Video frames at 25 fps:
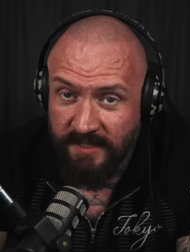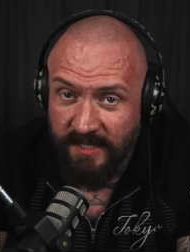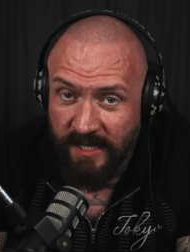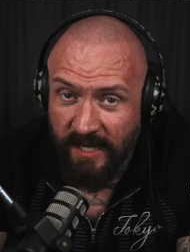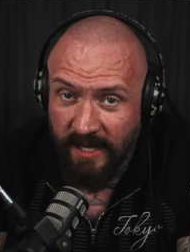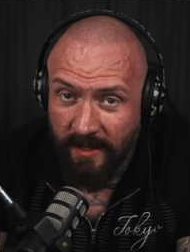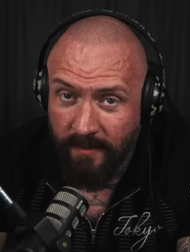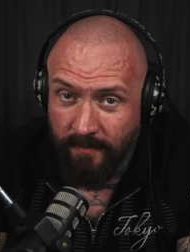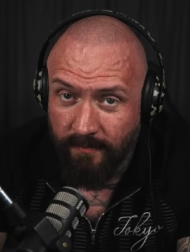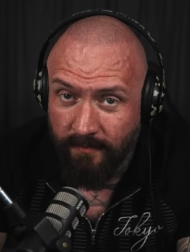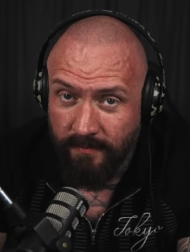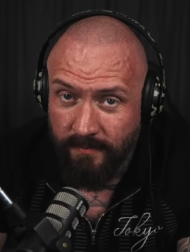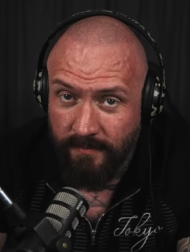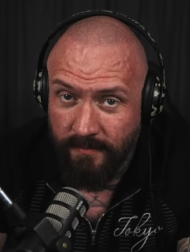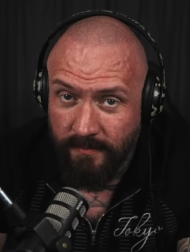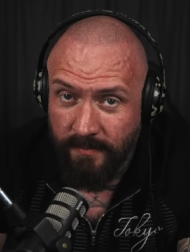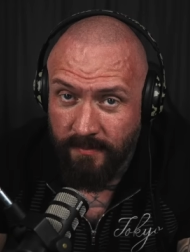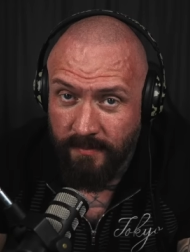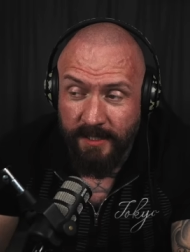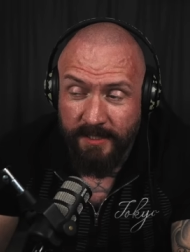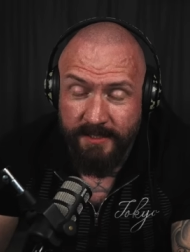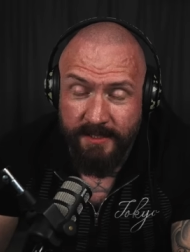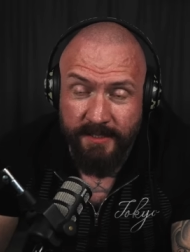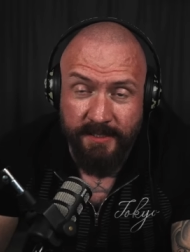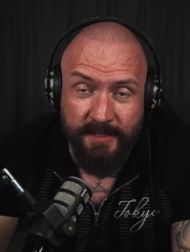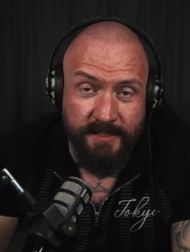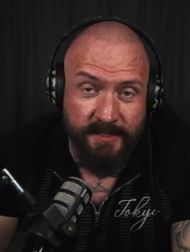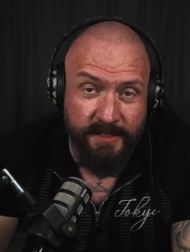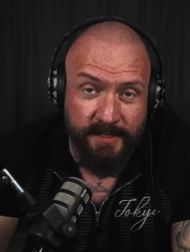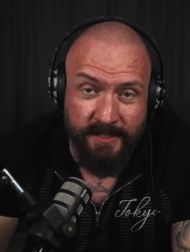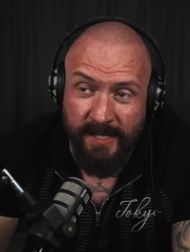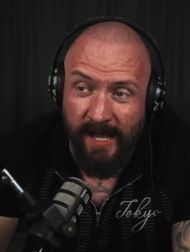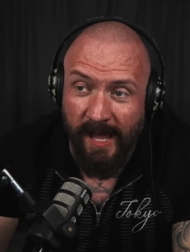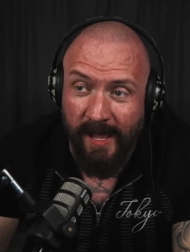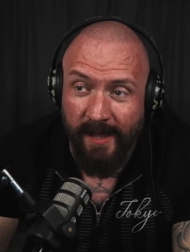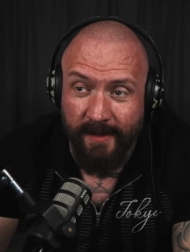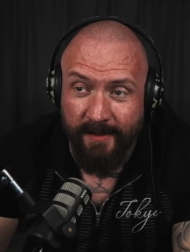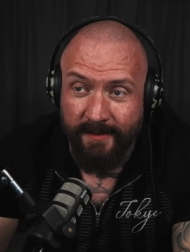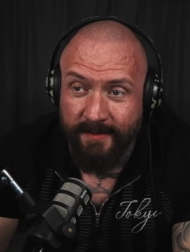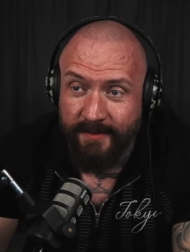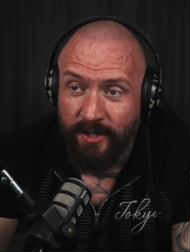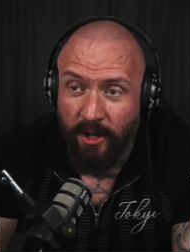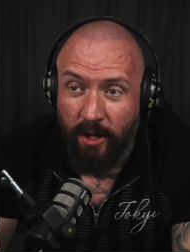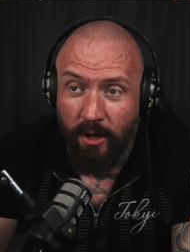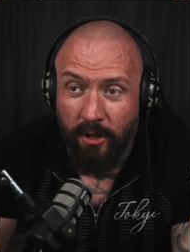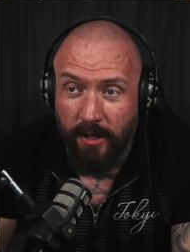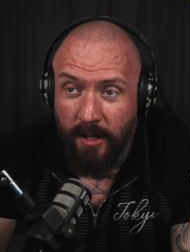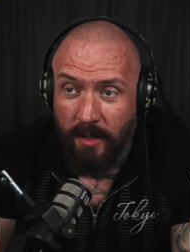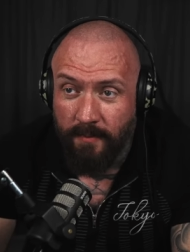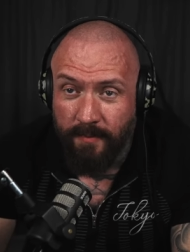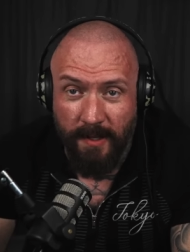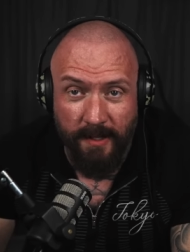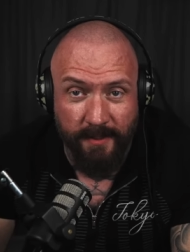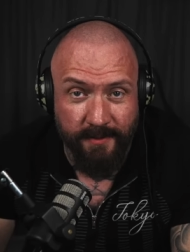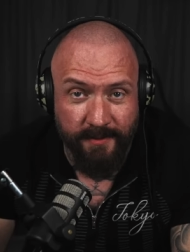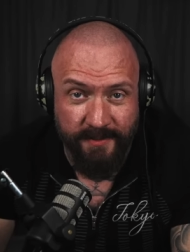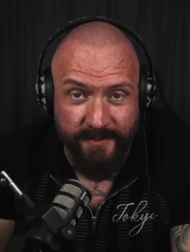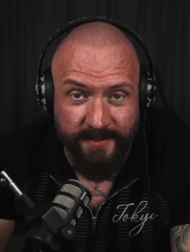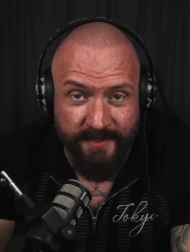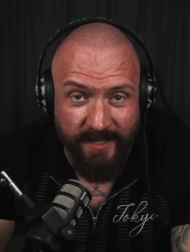Damn. This is getting darker by the